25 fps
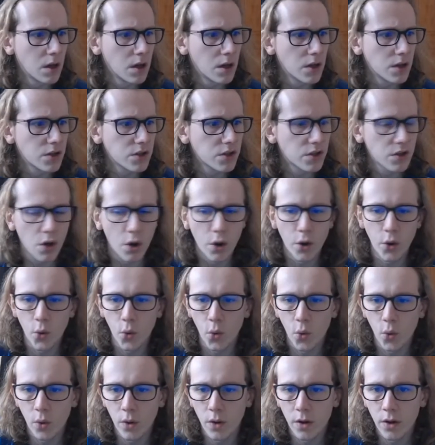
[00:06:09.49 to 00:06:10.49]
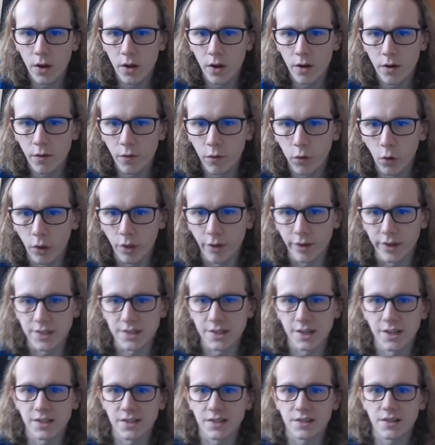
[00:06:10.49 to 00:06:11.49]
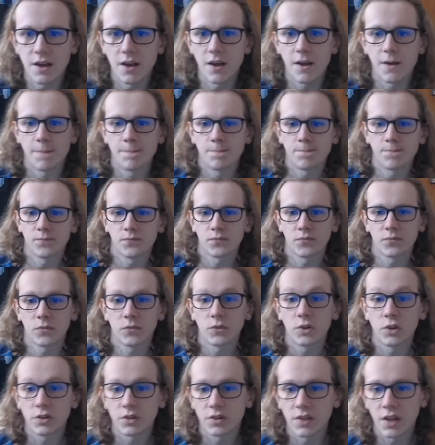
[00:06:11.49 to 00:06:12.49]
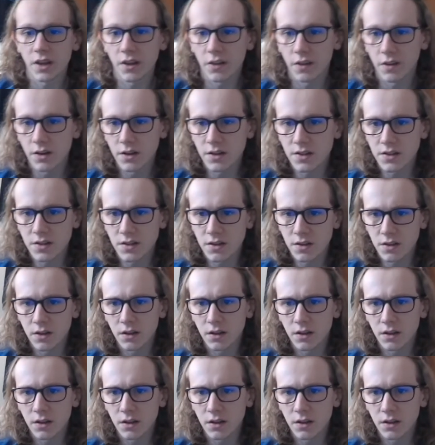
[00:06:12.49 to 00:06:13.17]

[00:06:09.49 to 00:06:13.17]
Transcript: So for this, let's say you take this.